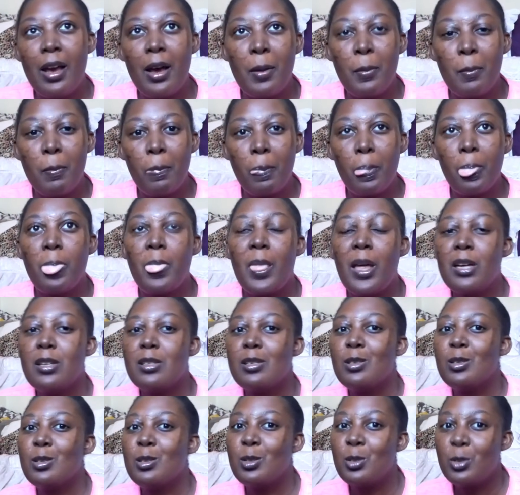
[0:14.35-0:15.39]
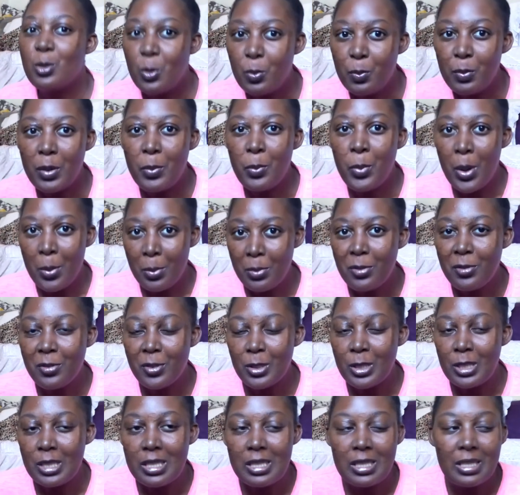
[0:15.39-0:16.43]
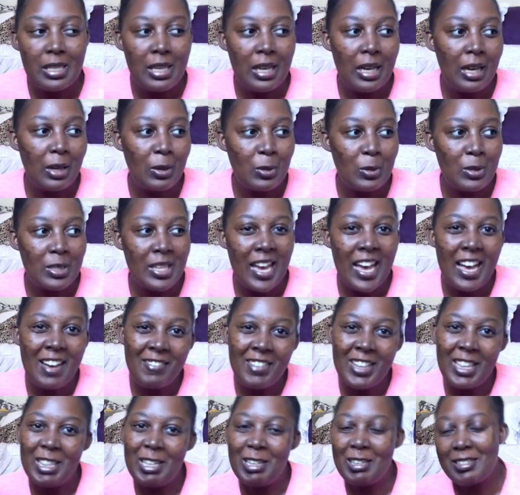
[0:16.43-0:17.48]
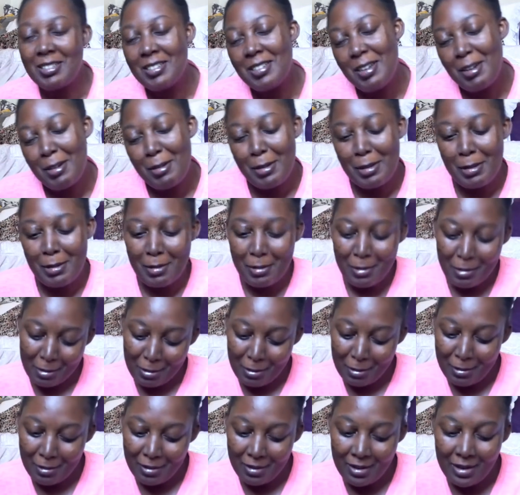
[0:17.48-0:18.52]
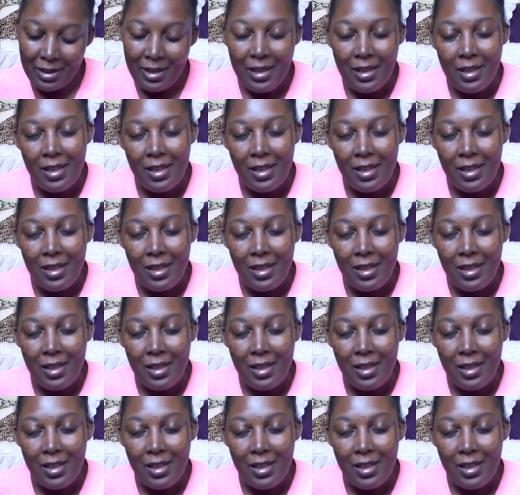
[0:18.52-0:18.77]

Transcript: I'm super pumped for this year because I have a lot going on.